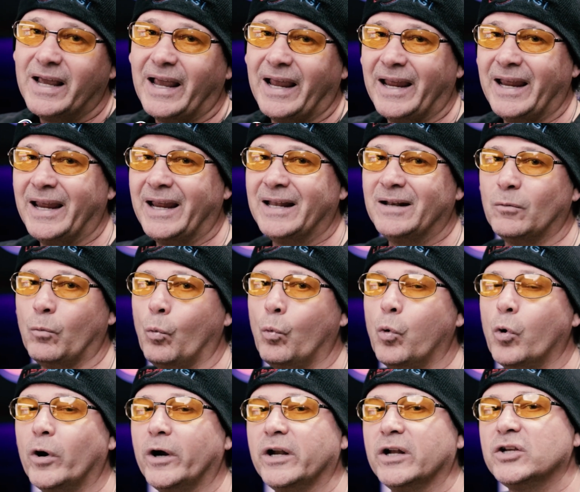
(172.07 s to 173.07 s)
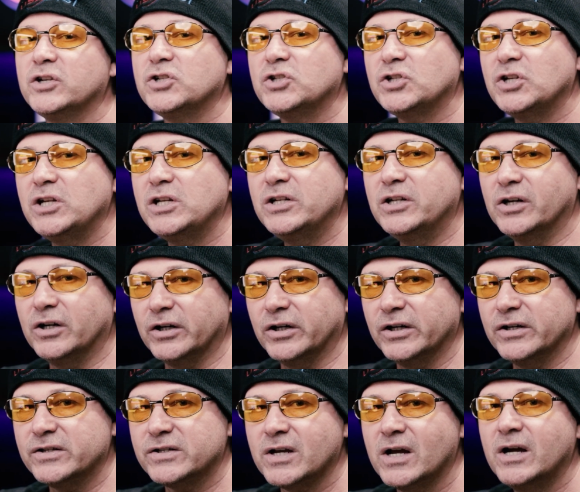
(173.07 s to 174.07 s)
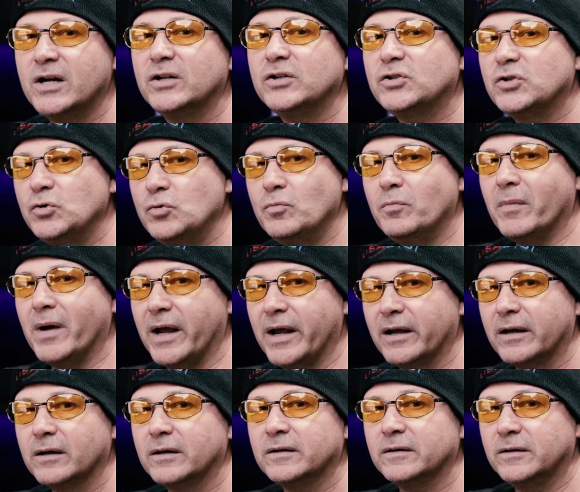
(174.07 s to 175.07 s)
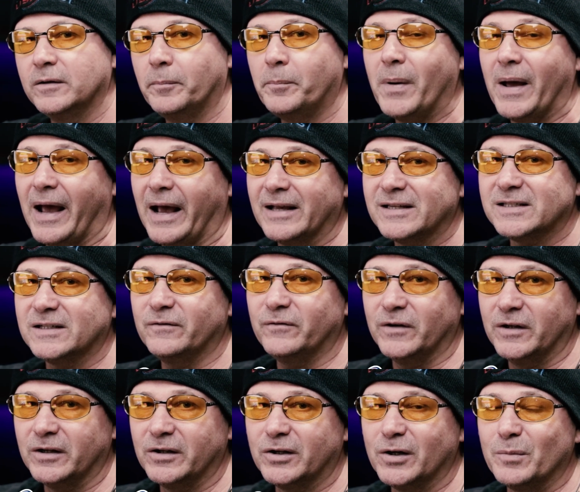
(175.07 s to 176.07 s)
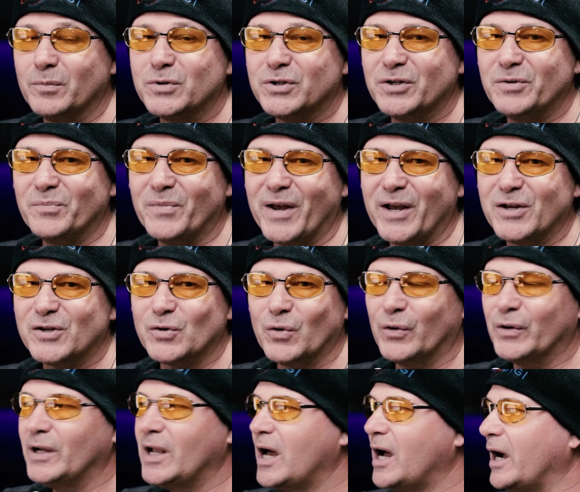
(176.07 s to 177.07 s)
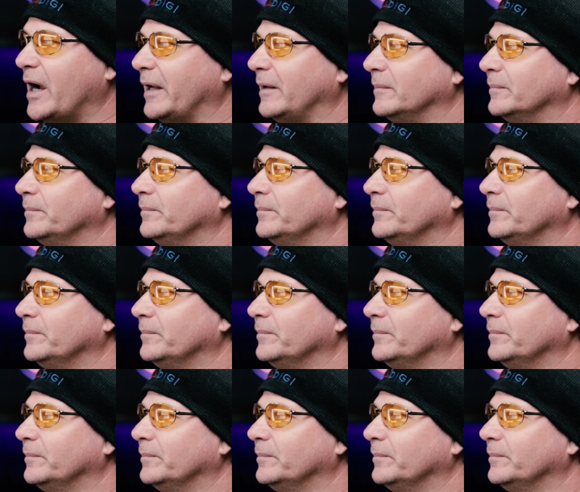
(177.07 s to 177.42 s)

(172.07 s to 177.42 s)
and what she does to make the passive income she makes online.